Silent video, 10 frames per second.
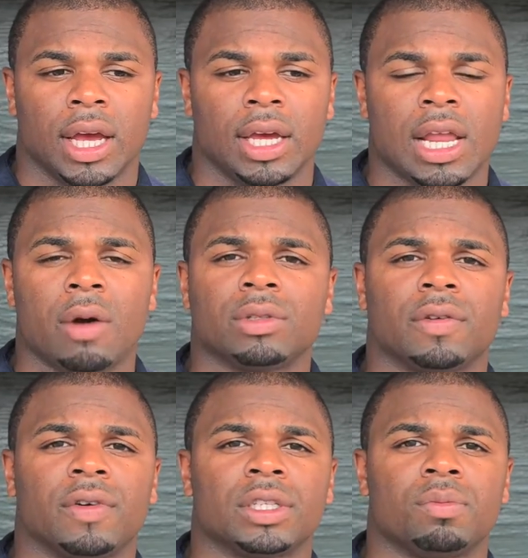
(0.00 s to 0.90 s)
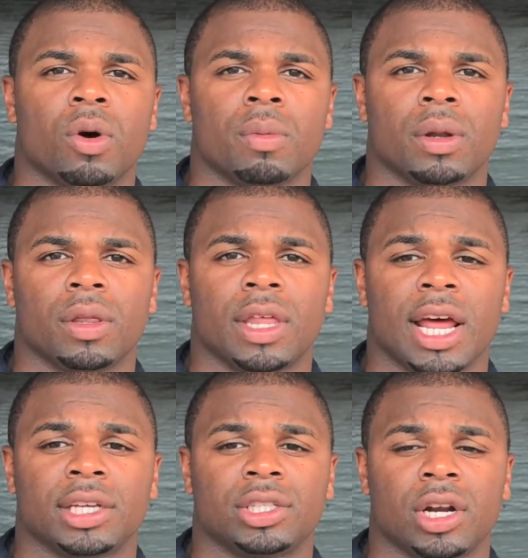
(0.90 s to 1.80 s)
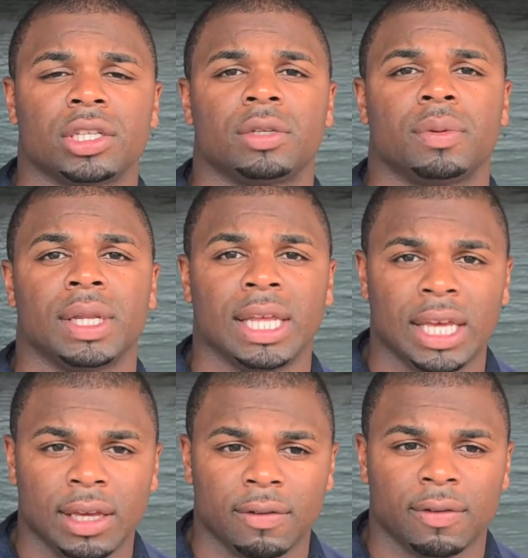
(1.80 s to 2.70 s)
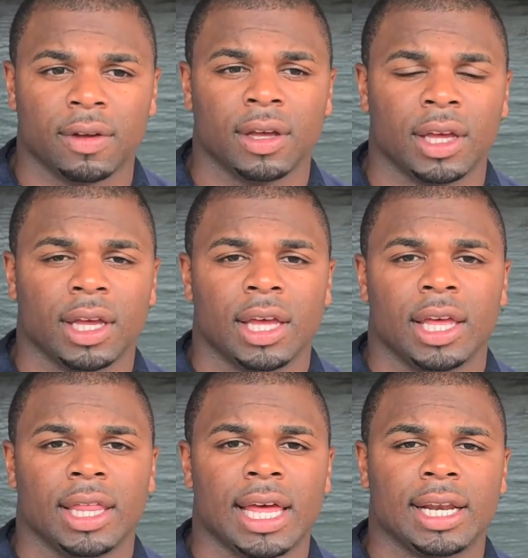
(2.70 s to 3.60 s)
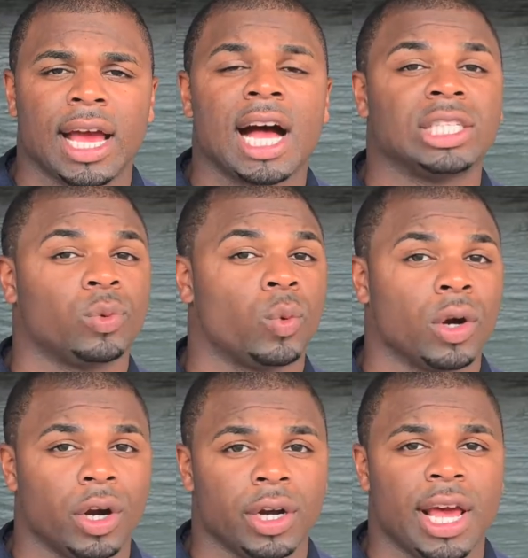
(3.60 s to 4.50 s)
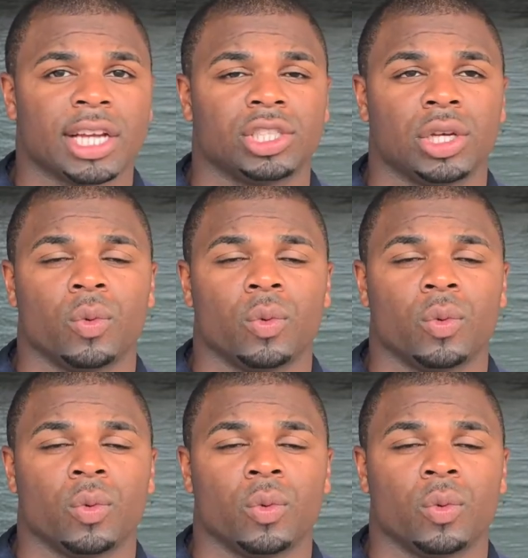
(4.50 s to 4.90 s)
And that was the first moment that I started to believe that God's word actually